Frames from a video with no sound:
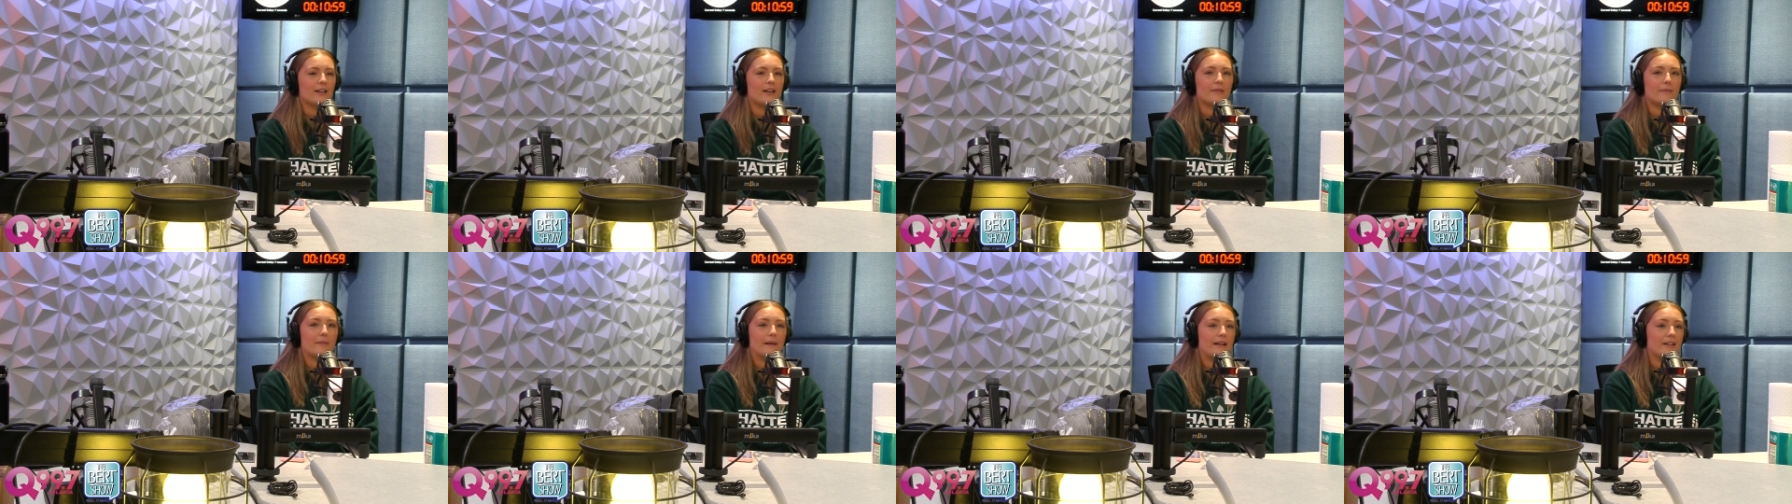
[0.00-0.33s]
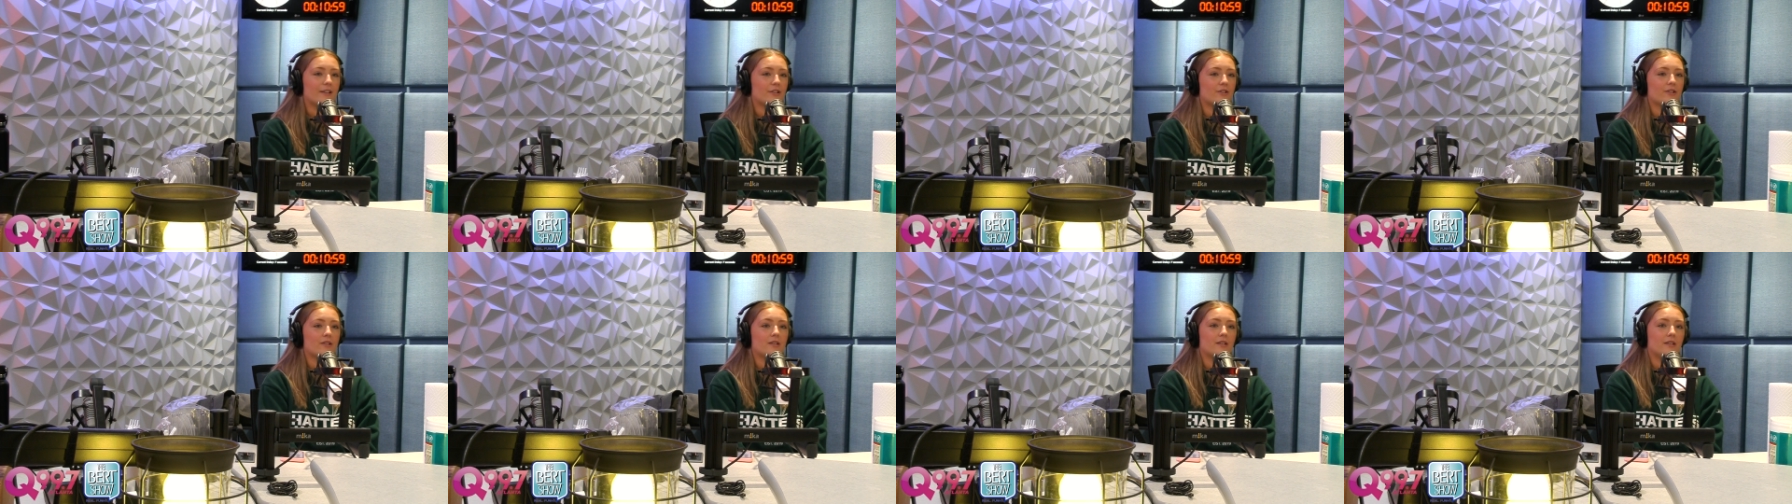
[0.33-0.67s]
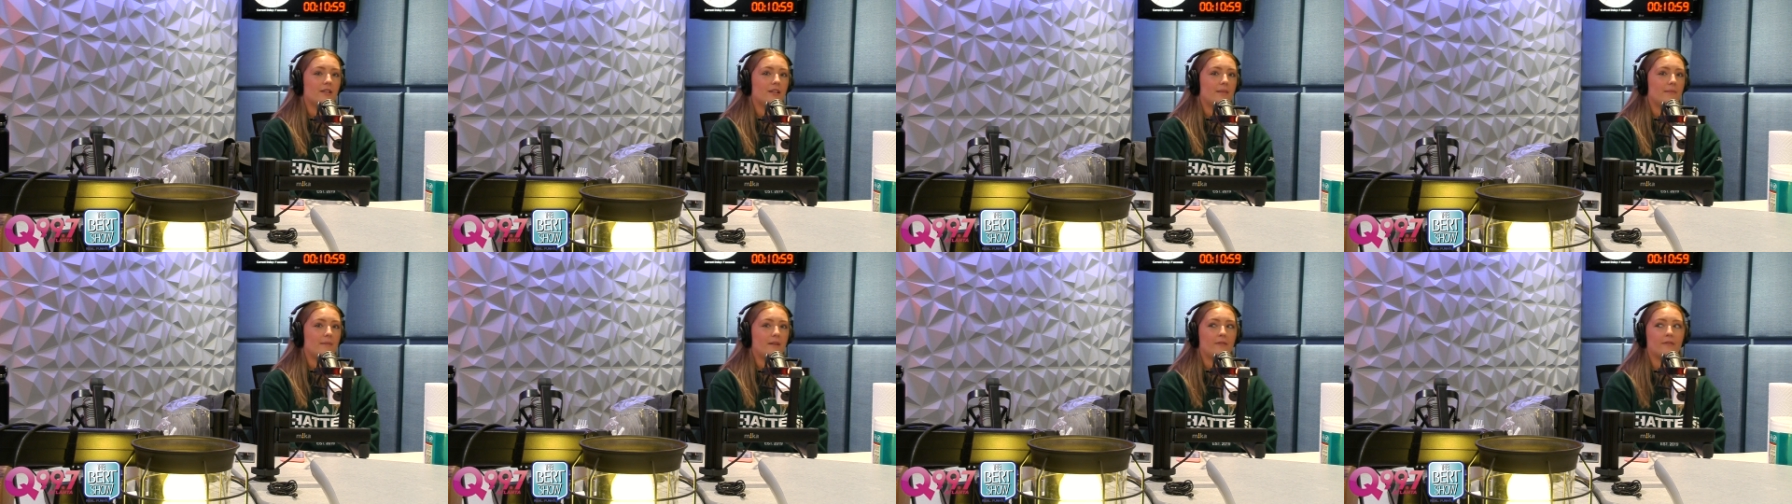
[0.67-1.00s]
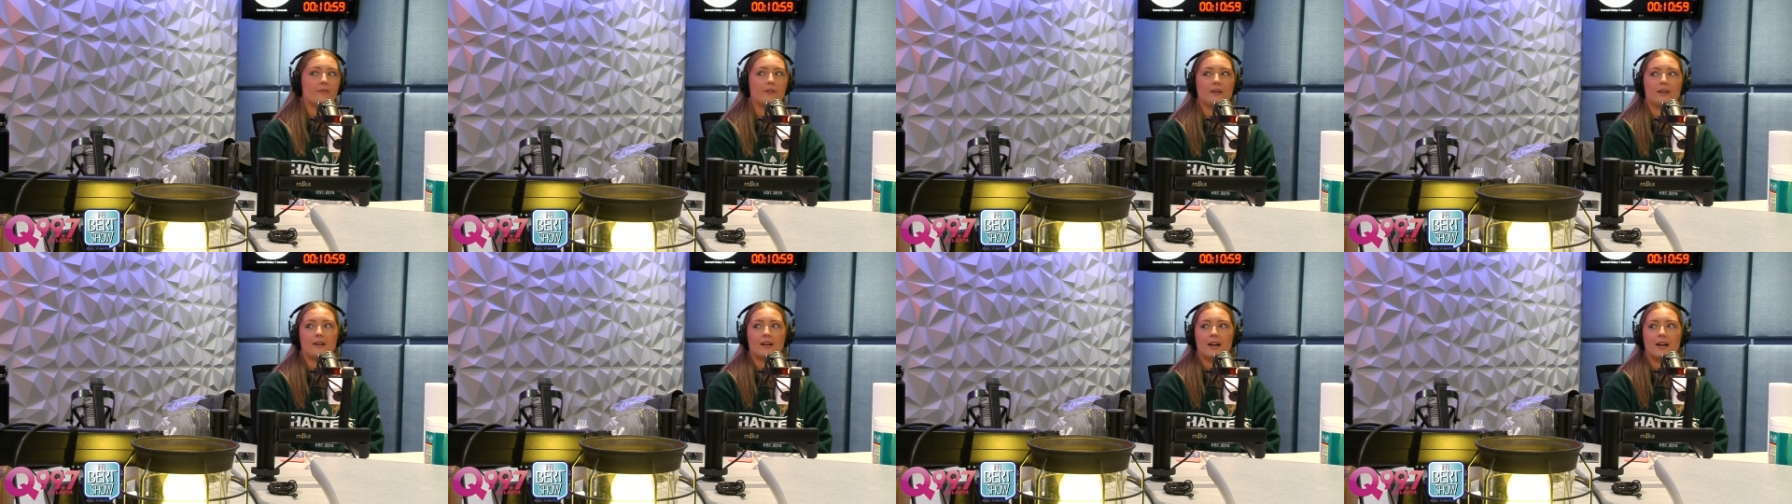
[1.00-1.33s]
like, man, she's gonna leave me
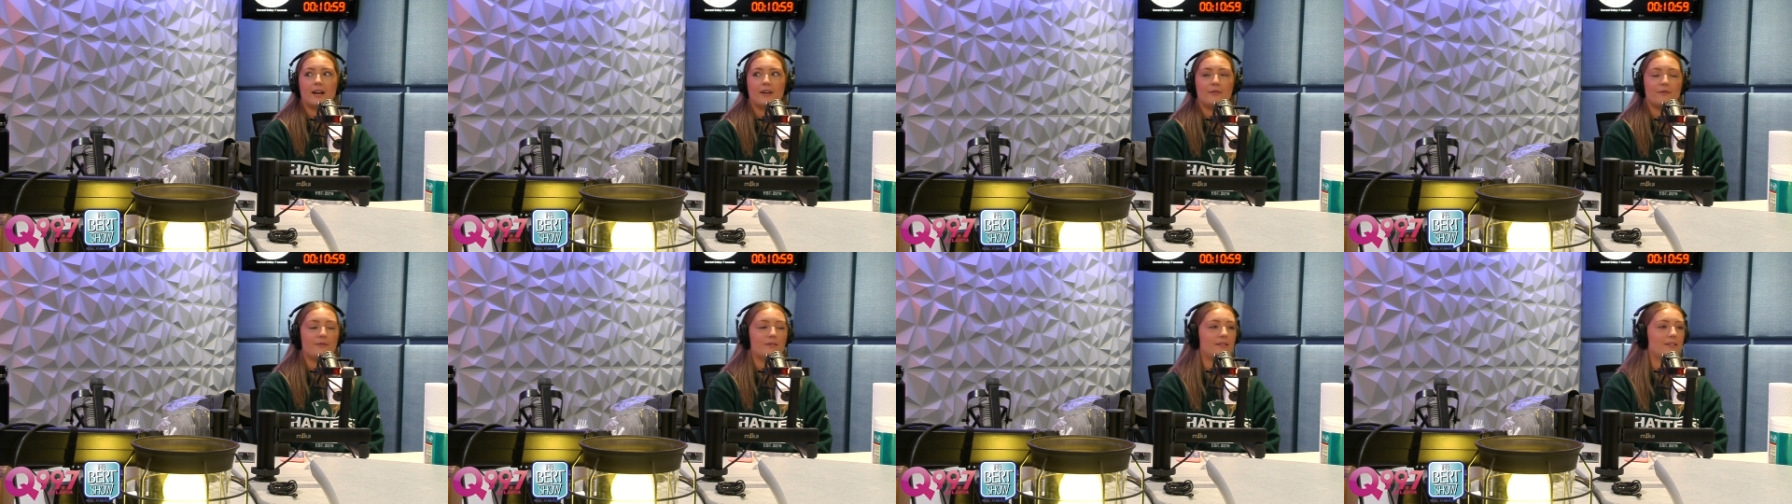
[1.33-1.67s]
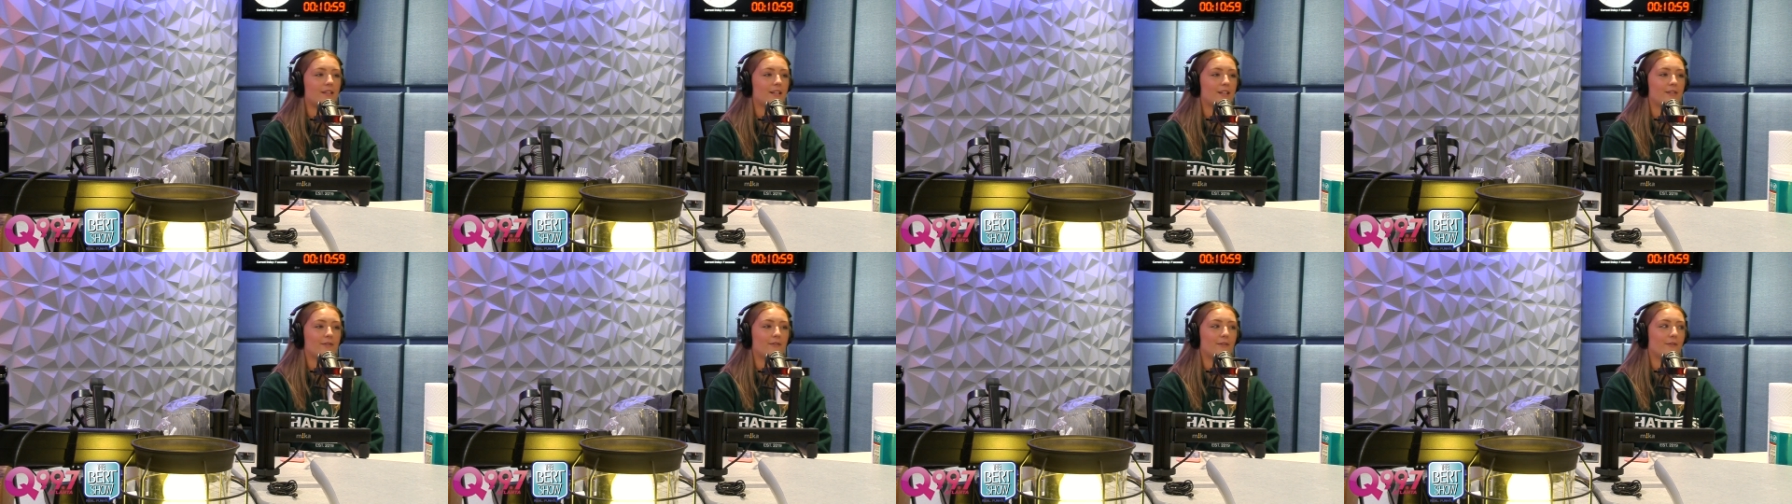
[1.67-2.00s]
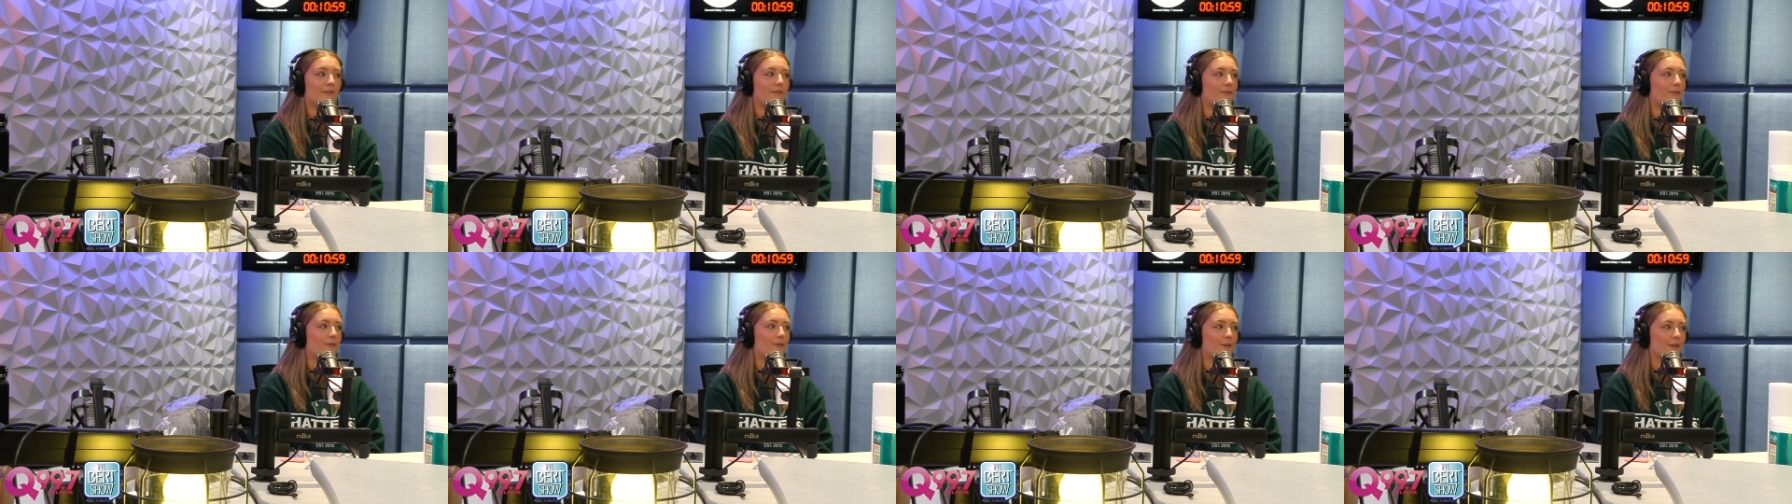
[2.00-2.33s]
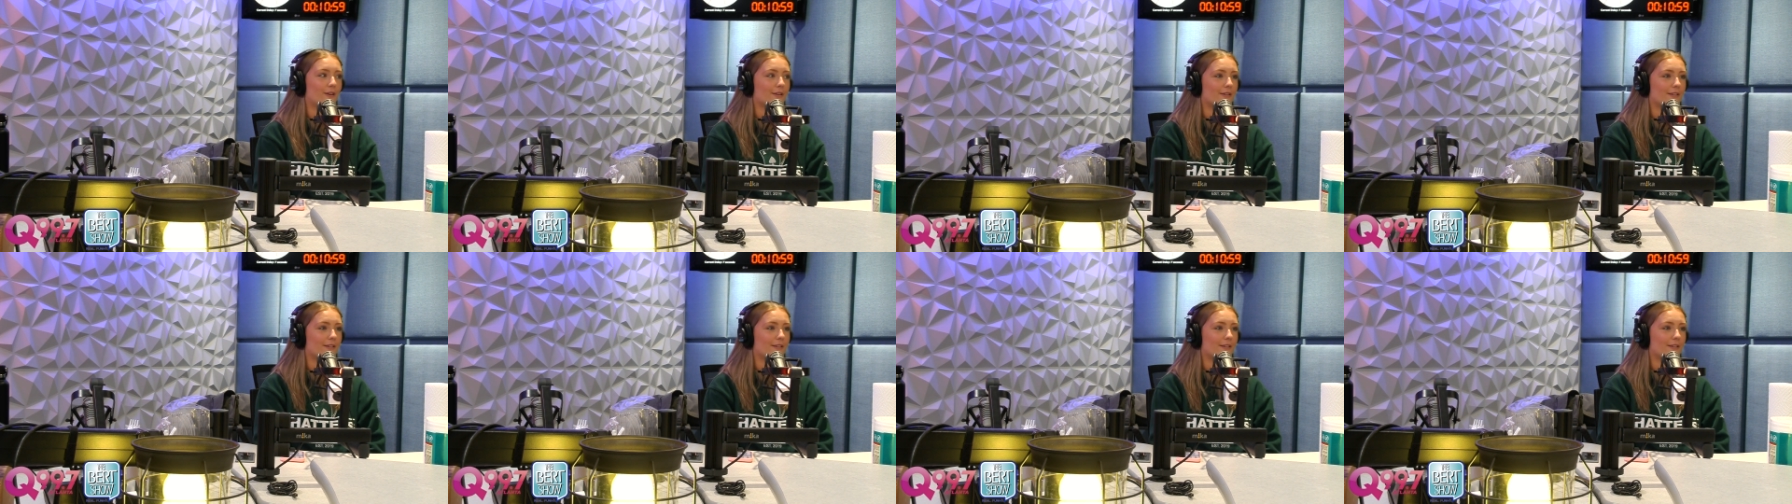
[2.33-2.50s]
for a guy who's six foot four.